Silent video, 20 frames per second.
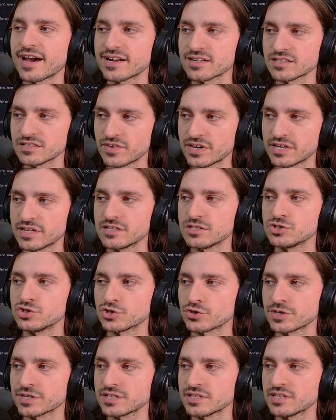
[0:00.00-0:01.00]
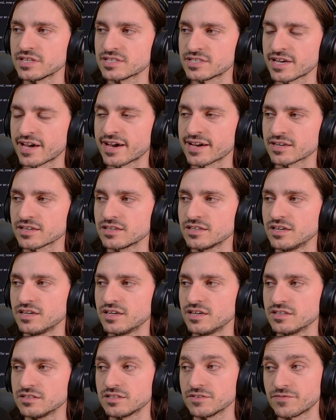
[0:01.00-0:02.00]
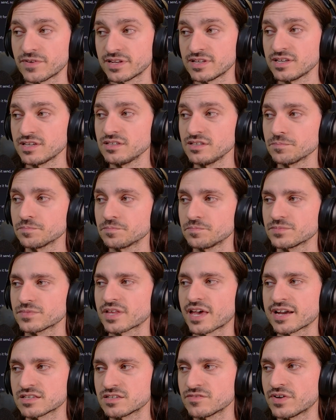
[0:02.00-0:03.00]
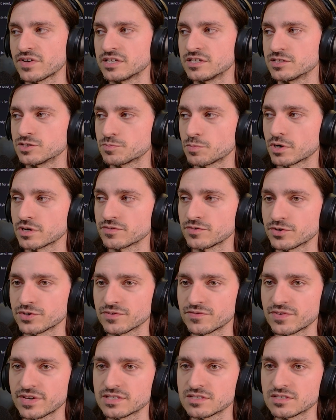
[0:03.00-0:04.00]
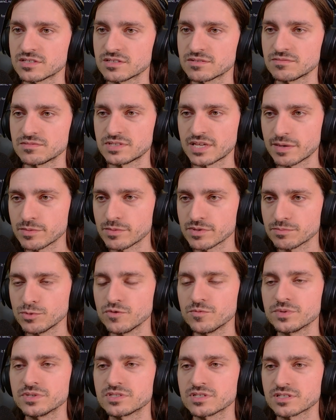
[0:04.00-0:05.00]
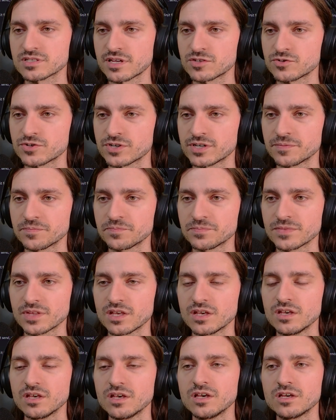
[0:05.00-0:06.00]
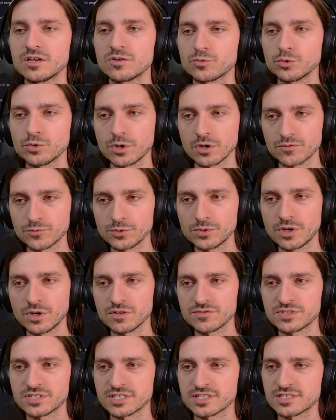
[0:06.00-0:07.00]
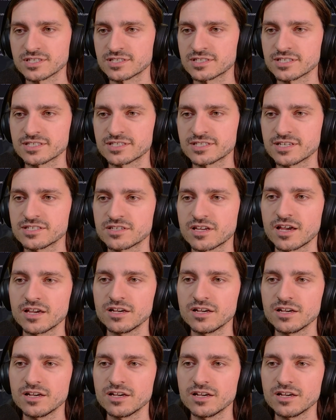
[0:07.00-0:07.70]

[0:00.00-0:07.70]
activate it during the attack. Defending? Activate it as part of your defense. Same with movement, etc. Rudolph 666 says,